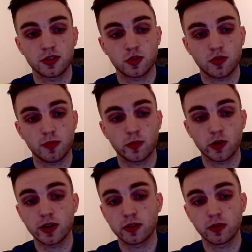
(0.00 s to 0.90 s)
from
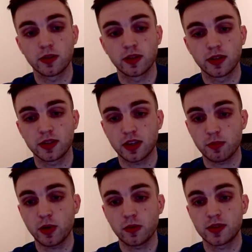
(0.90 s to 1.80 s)
critical
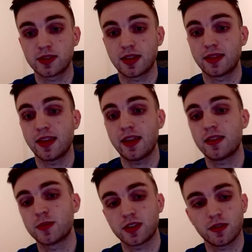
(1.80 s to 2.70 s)
components that they
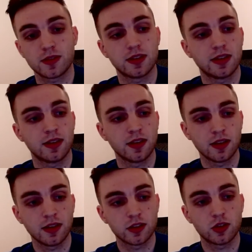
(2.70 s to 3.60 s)
themselves need
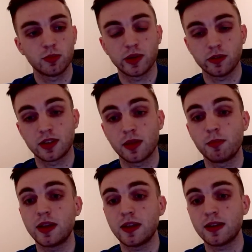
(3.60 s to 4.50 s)
to build
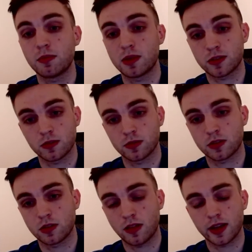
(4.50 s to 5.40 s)
competing missiles
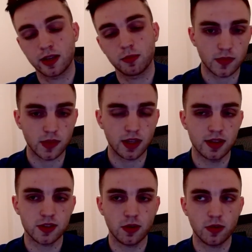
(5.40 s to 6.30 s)
to Lockheed Martin.
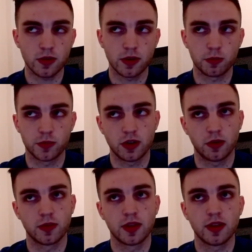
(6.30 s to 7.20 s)
And so they're
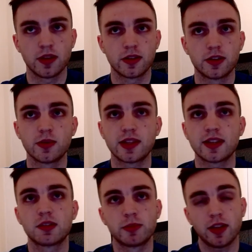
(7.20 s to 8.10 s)
doing that
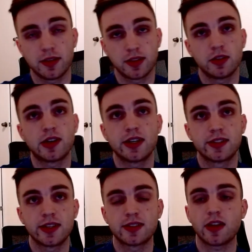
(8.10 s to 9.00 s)
to protect the United
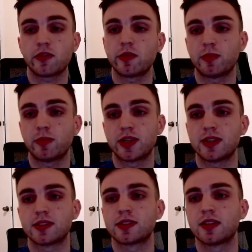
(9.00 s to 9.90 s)
States government,
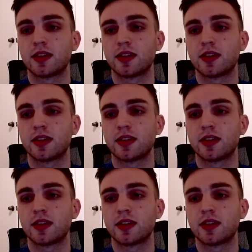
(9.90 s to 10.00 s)
because